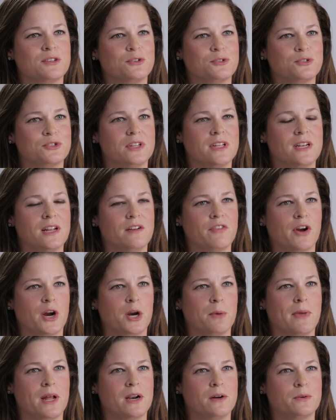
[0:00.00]
Social and
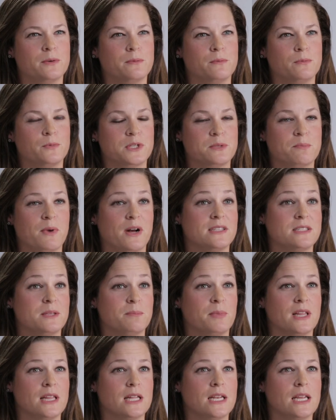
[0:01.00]
environmental
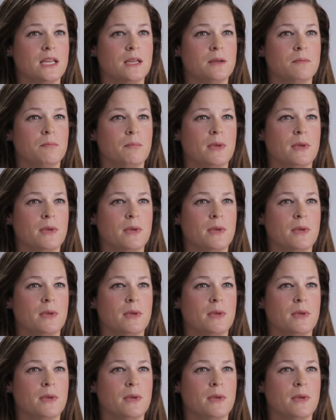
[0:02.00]
responsibility